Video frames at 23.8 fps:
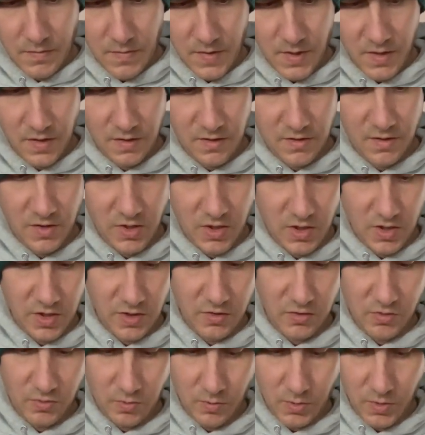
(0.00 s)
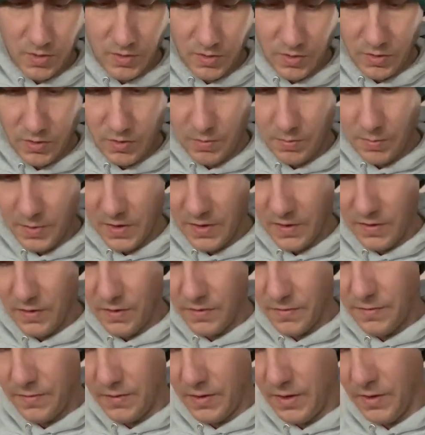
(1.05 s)
Like I said, I just want a little bit of the
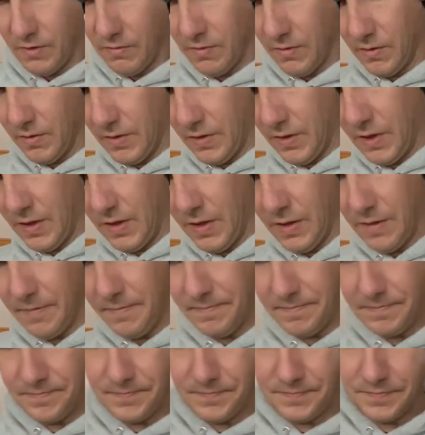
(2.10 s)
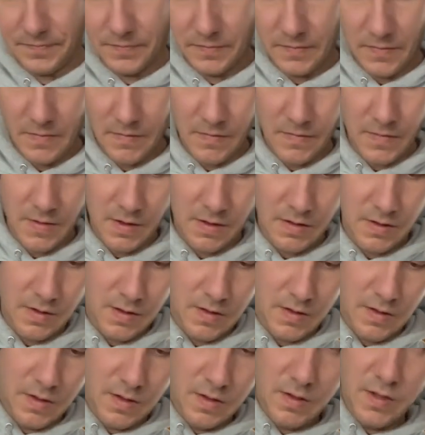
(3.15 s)
flavor in there.
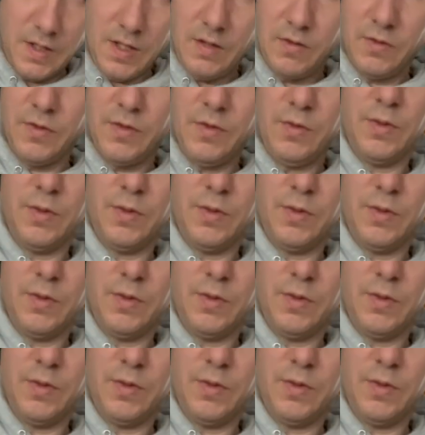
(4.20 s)
That'll do